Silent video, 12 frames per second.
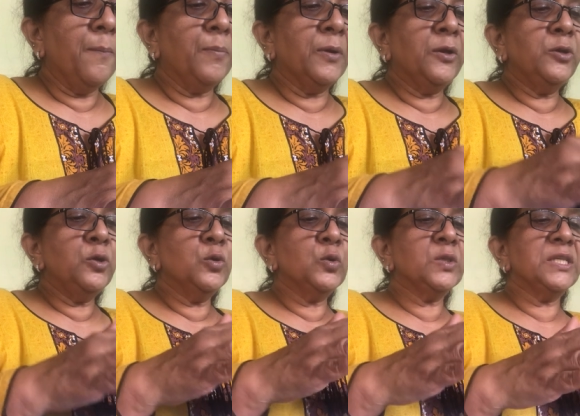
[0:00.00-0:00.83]

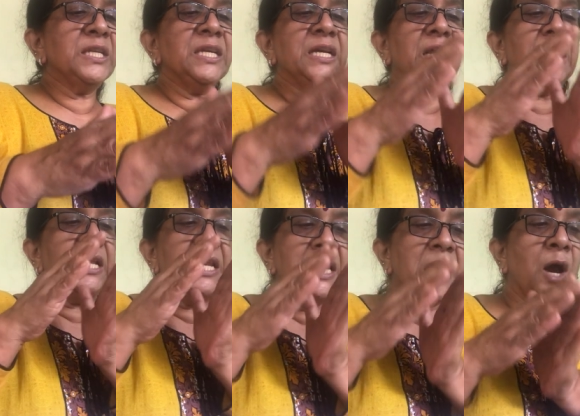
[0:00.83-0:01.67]
producing a
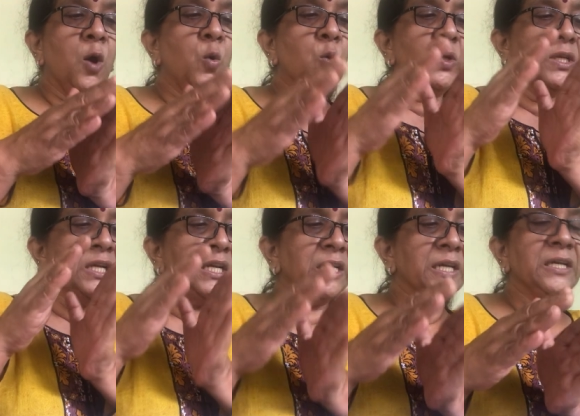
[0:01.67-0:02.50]
loud
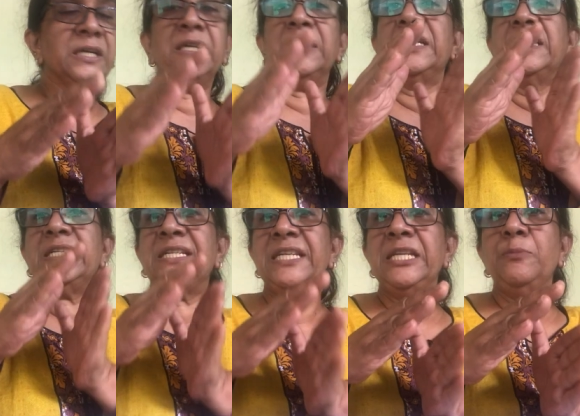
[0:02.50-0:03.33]
clear
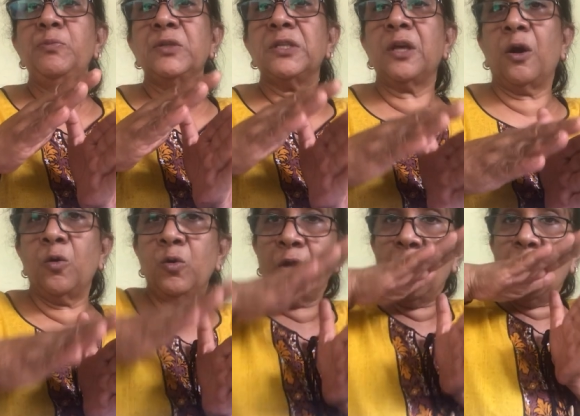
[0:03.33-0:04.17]
deep
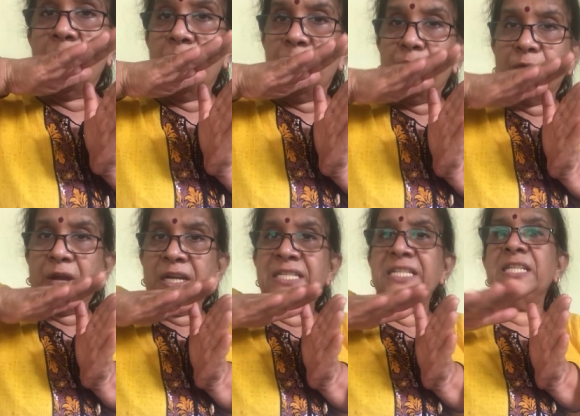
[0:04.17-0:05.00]
sound
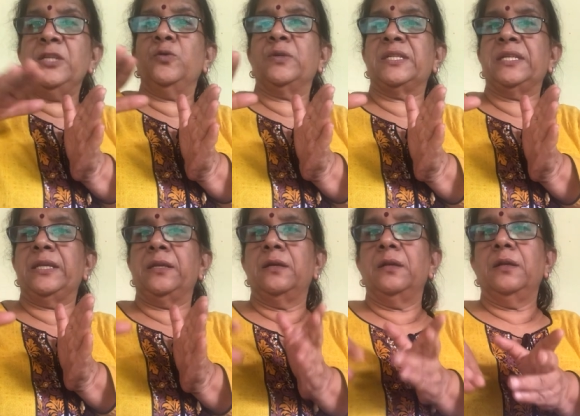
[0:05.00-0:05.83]
continuously
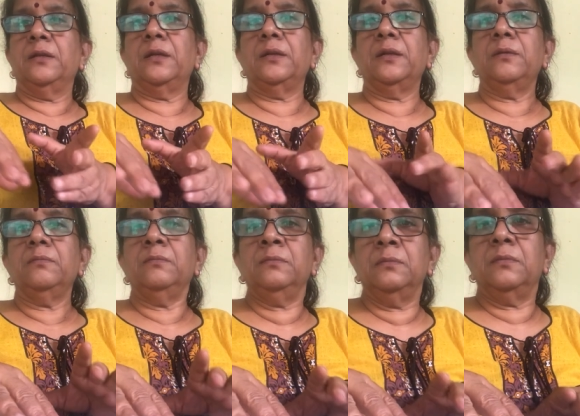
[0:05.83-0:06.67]
that are,
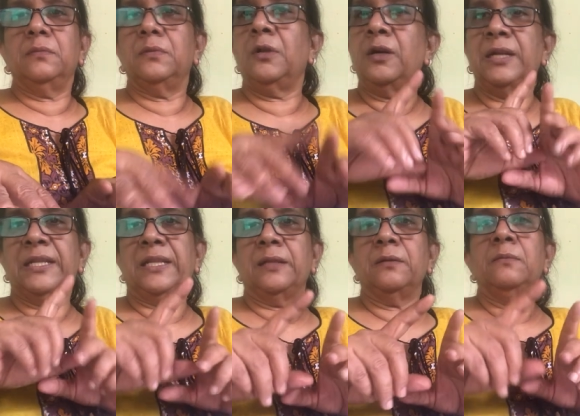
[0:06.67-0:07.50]
mm, not
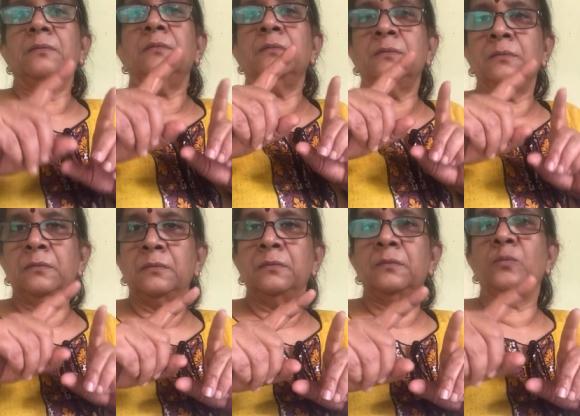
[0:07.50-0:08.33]
like that
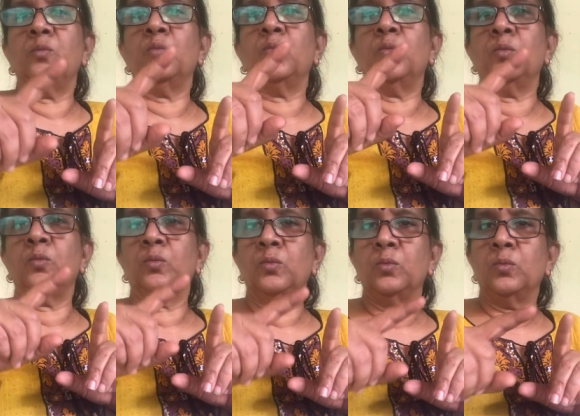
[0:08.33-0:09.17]

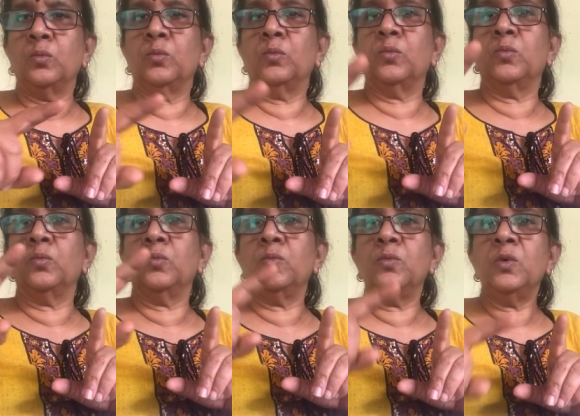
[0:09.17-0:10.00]

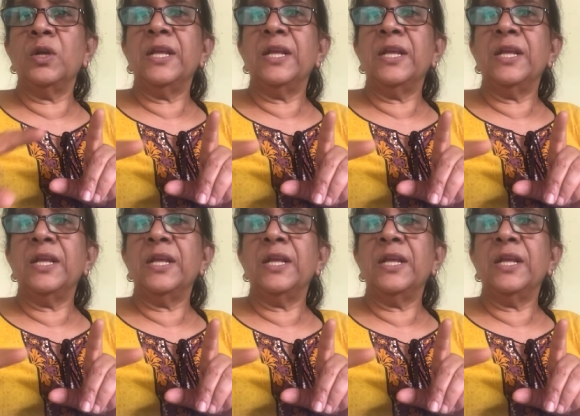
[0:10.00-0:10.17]
mm,